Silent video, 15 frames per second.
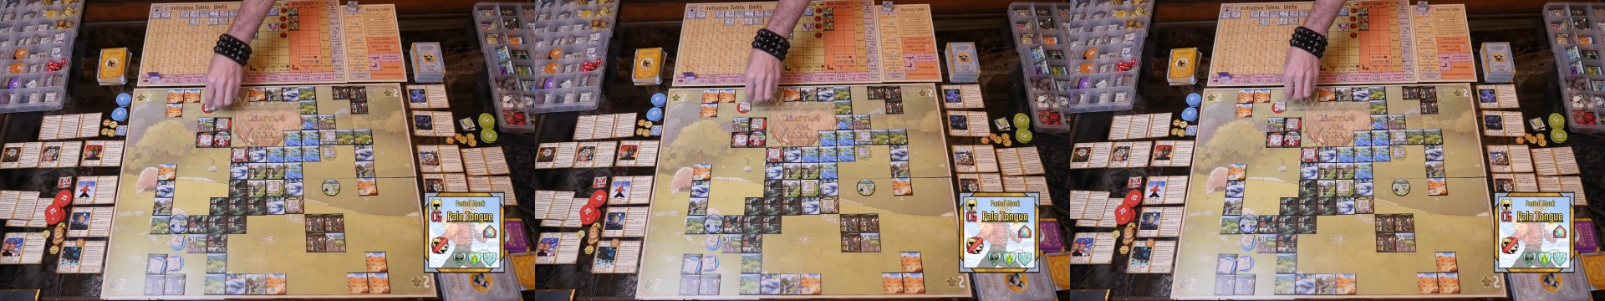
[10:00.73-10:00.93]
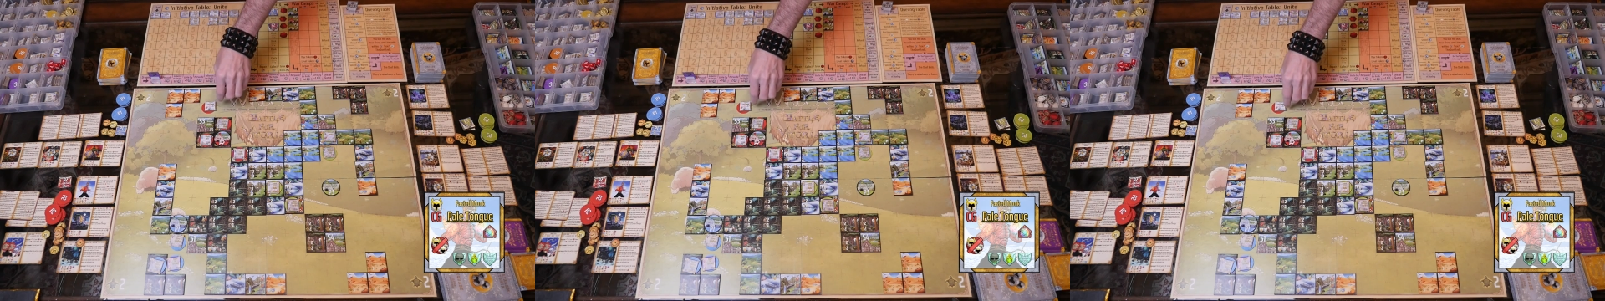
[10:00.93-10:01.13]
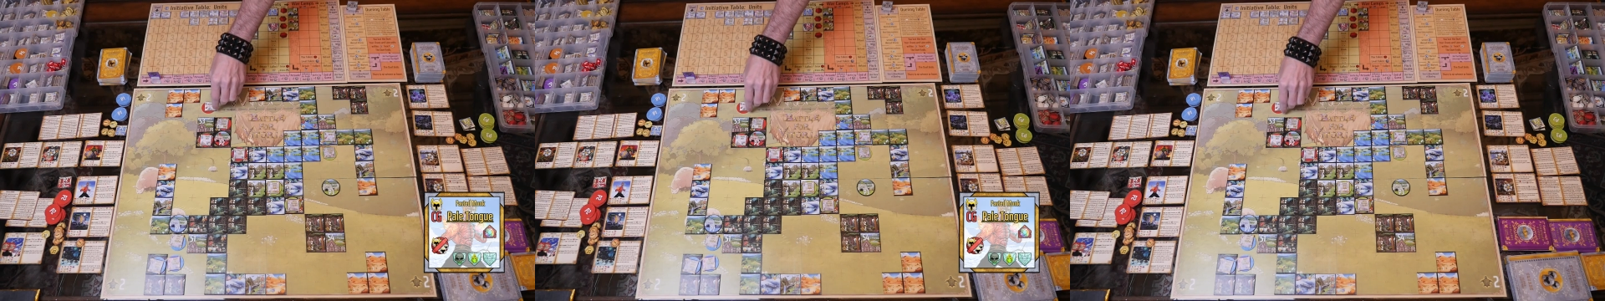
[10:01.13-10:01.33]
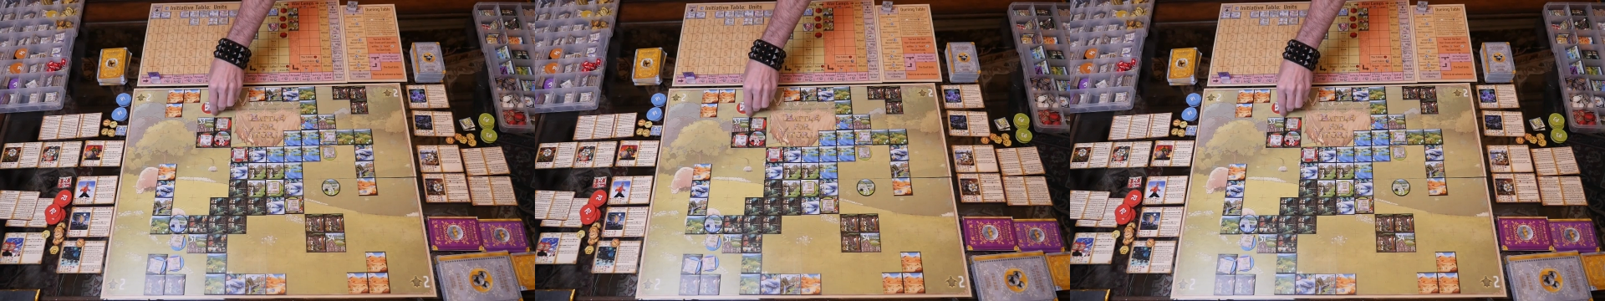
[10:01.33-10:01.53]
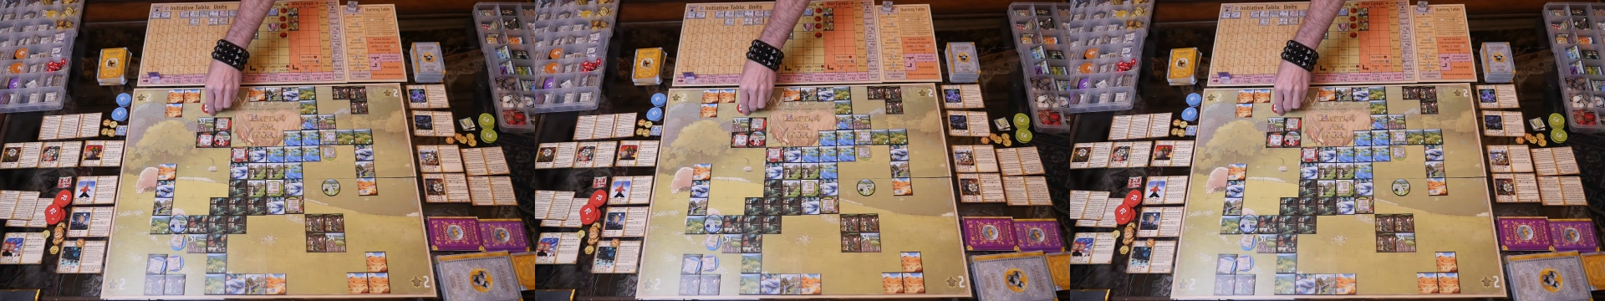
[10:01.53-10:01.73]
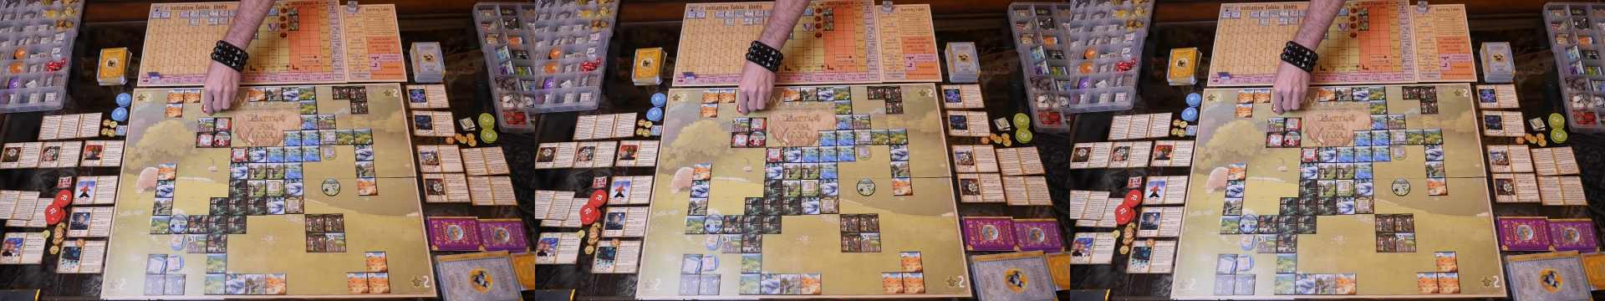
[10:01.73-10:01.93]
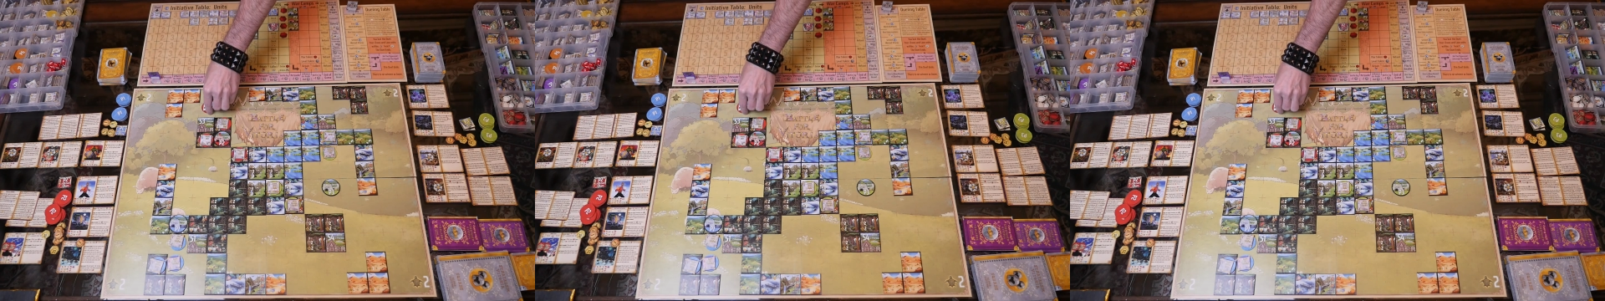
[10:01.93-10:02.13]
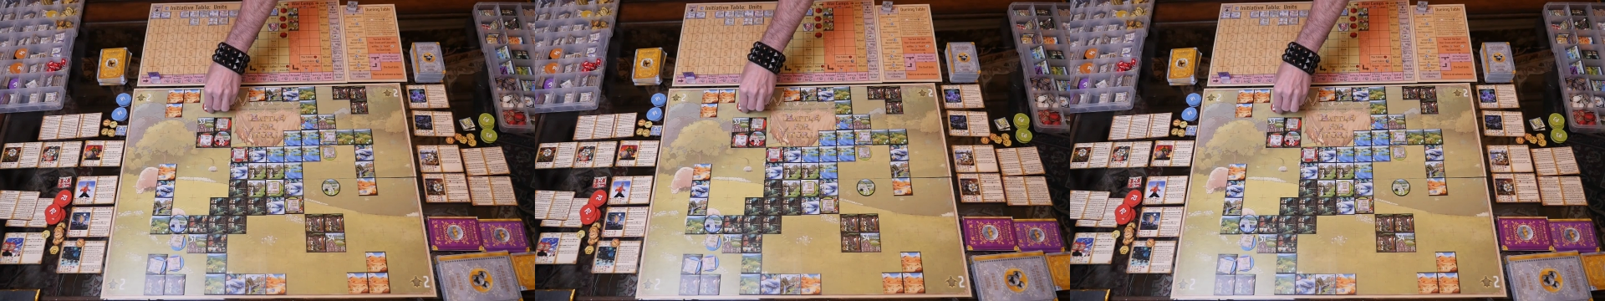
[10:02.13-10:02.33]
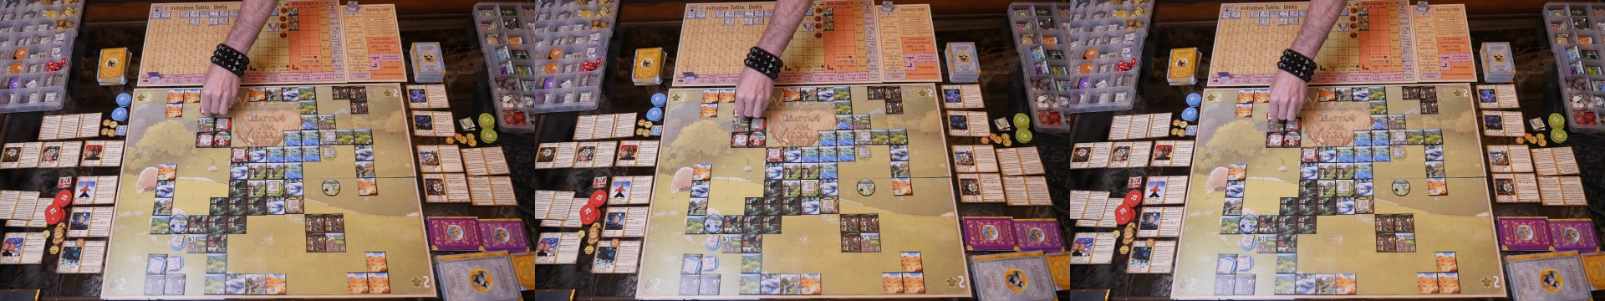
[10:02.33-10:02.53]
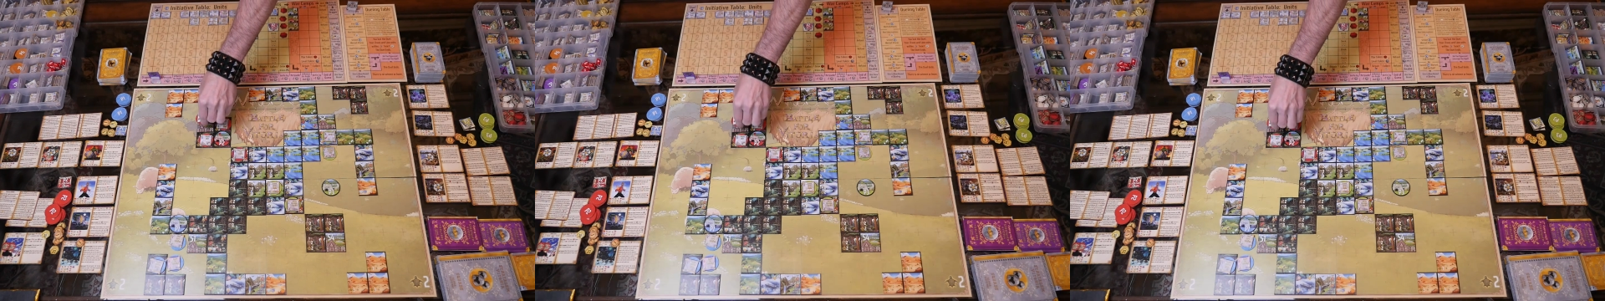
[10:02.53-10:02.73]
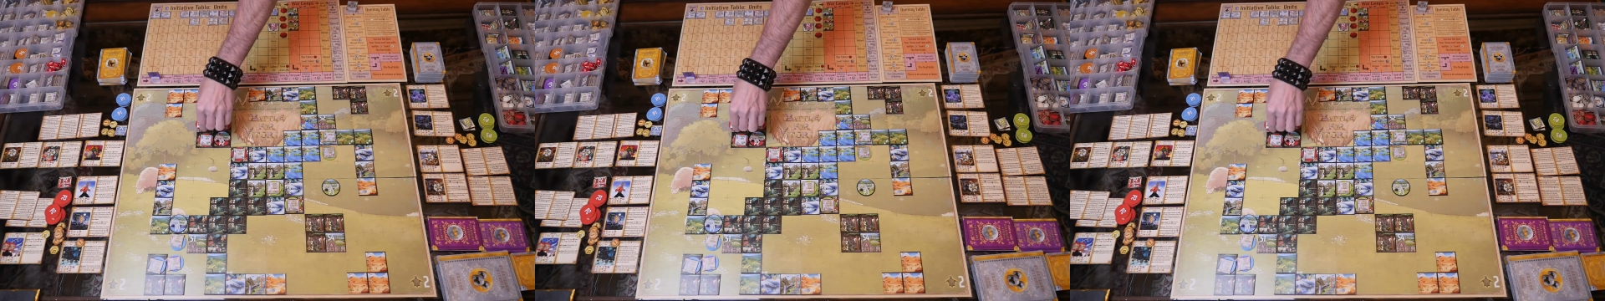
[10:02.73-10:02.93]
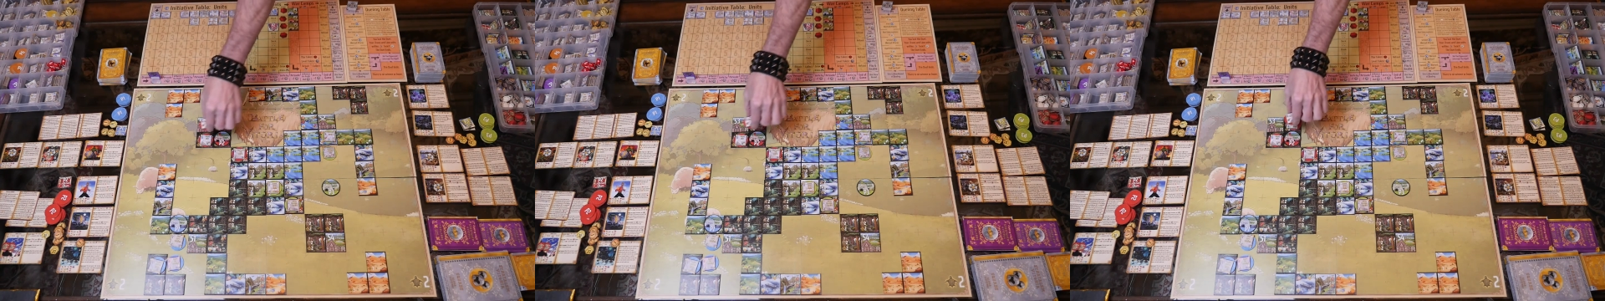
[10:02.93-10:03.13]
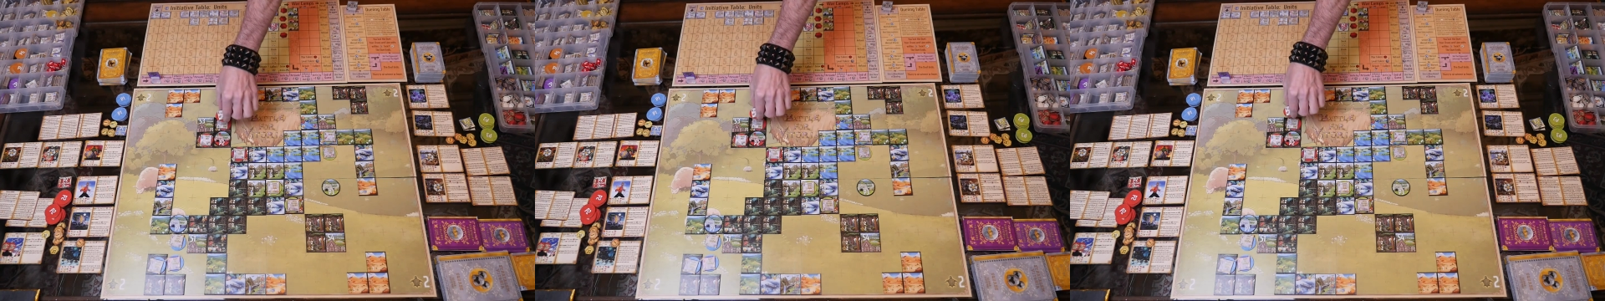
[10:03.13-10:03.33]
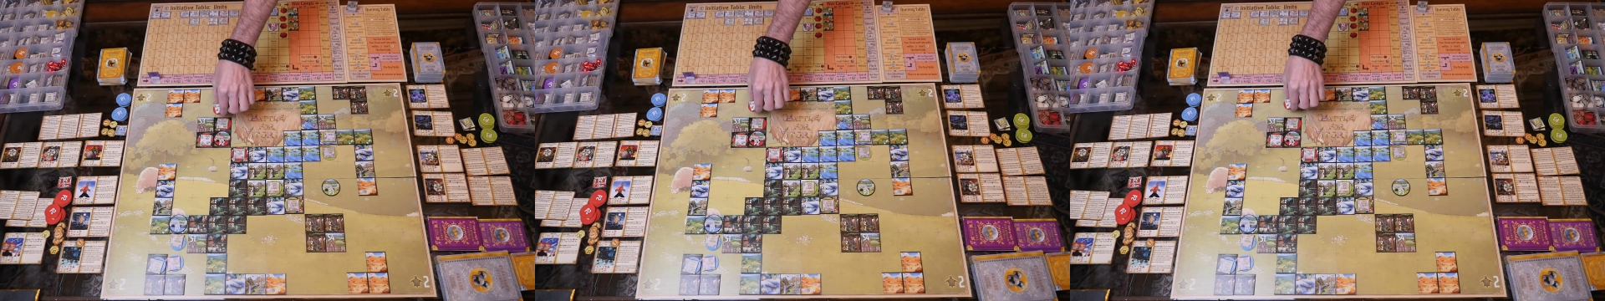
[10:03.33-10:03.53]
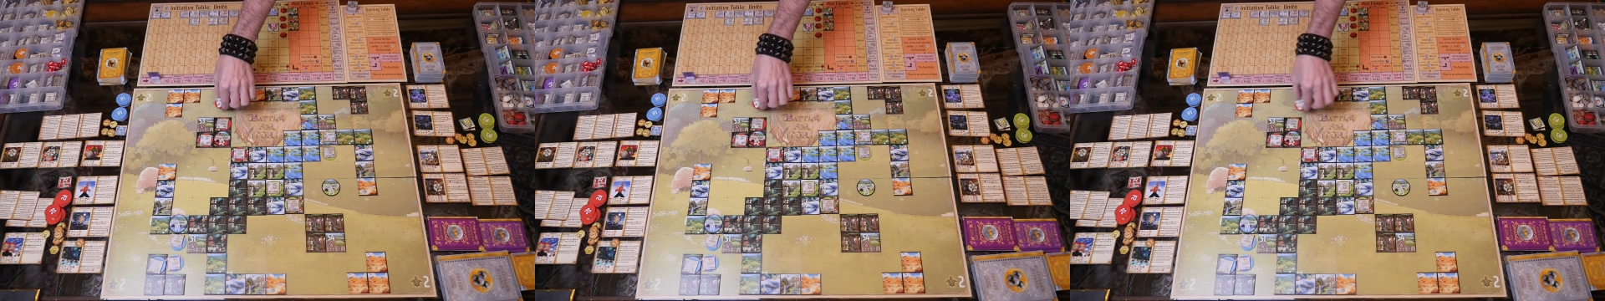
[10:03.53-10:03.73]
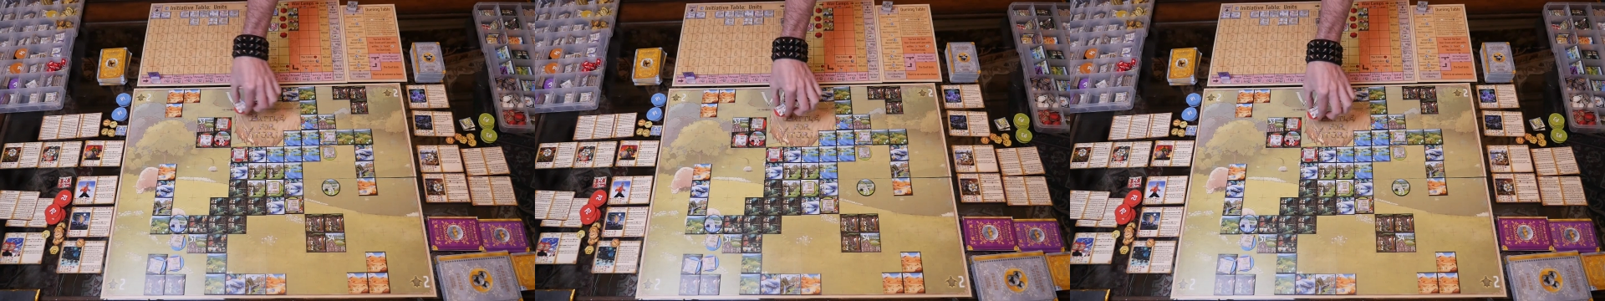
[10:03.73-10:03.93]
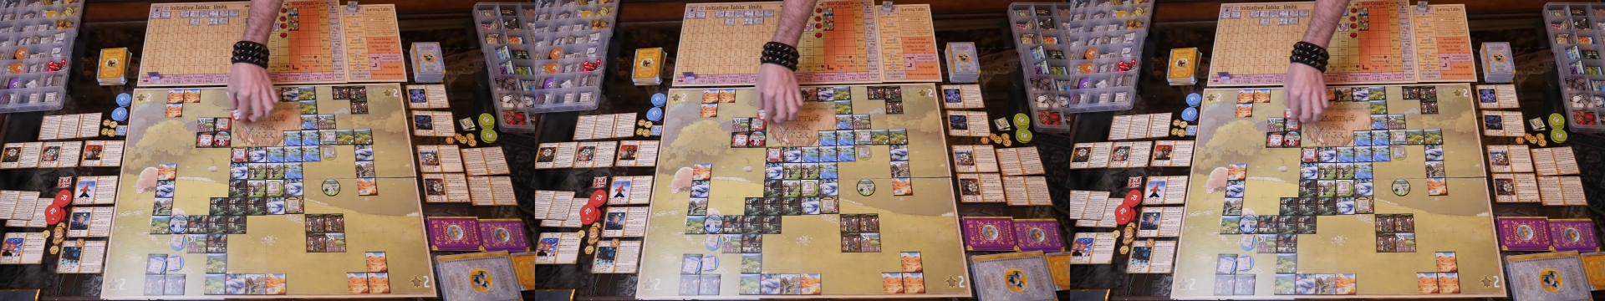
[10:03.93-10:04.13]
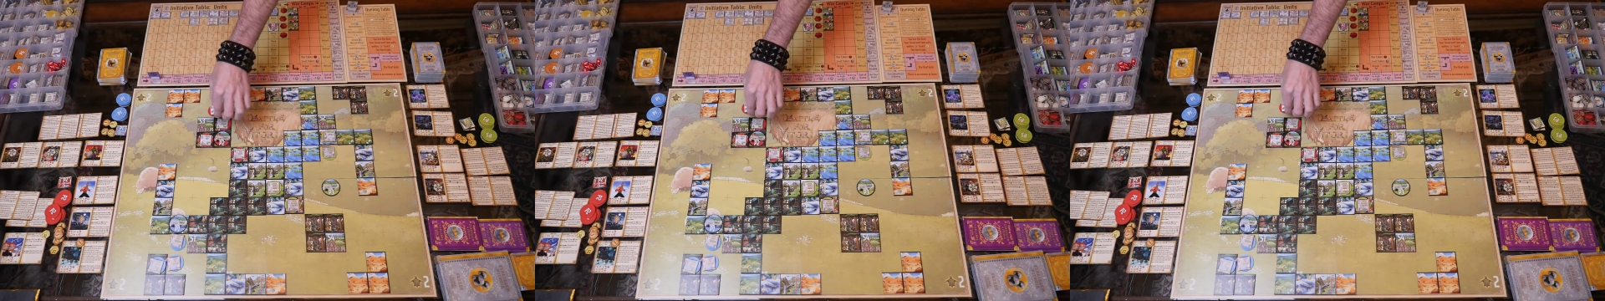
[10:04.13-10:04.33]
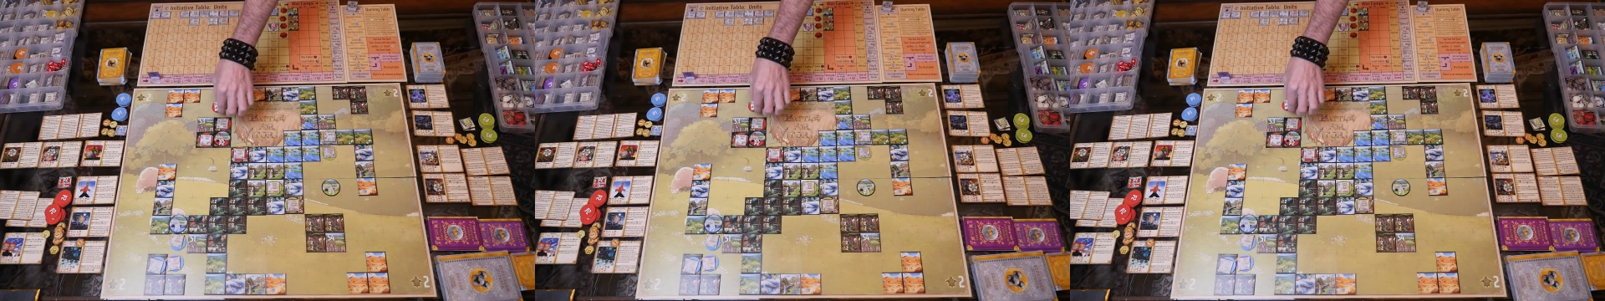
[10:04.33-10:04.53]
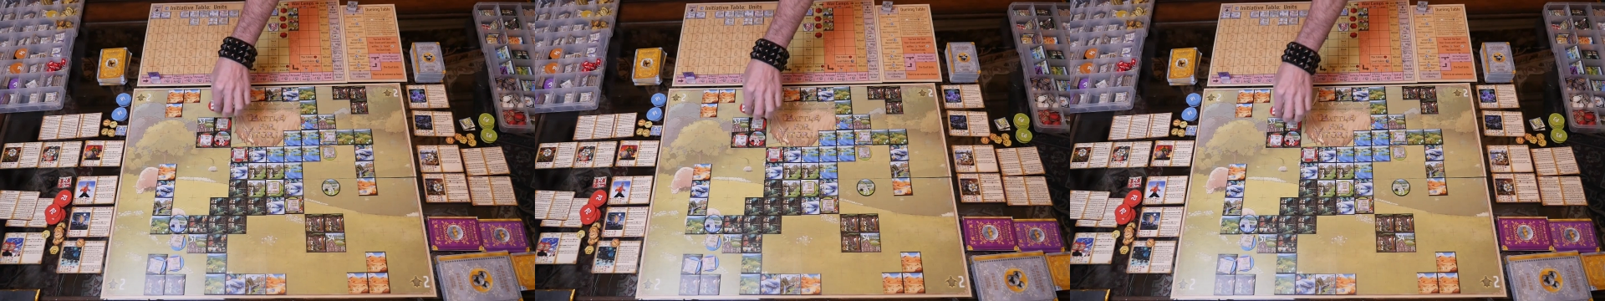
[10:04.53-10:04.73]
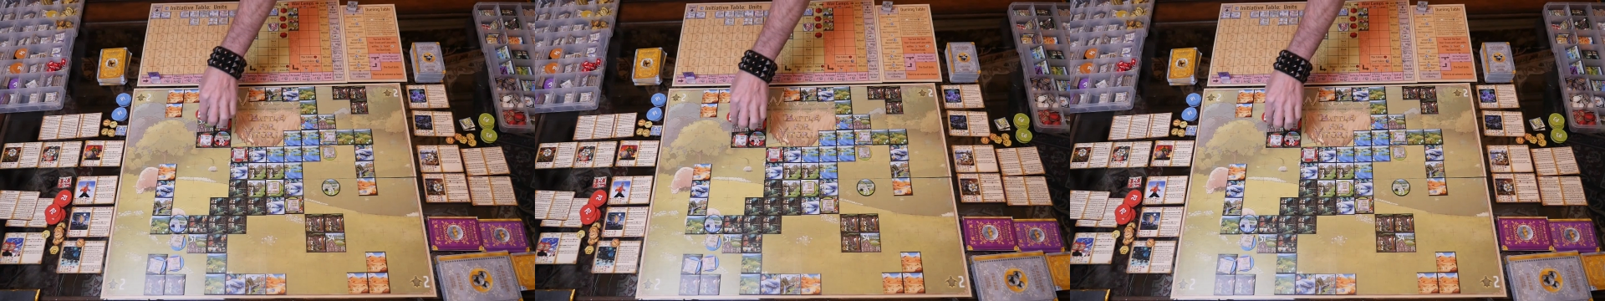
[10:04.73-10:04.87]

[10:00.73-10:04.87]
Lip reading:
No face is visible, so there are no lips to read.